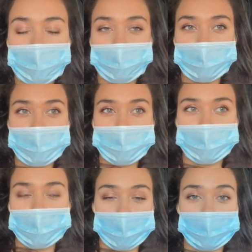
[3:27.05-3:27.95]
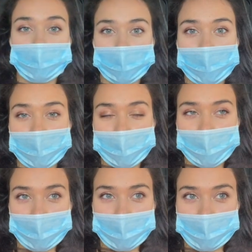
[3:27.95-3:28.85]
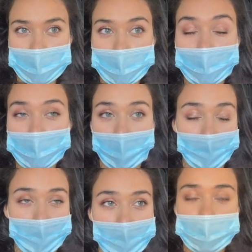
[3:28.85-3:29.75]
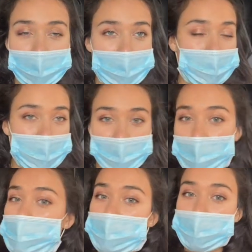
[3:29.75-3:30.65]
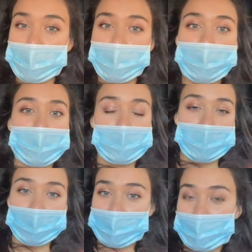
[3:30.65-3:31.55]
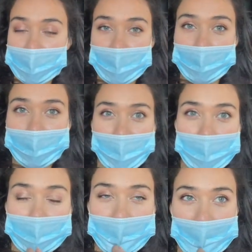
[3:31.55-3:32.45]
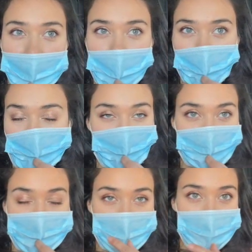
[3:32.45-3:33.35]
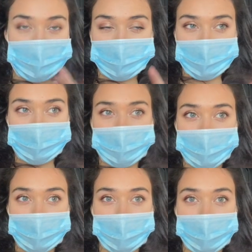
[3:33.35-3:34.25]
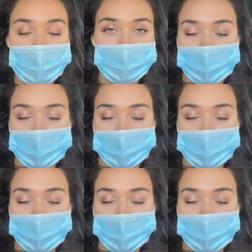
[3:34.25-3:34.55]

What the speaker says: Luckily it was just drizzling, so we were able to get everything into my new apartment before it started pouring,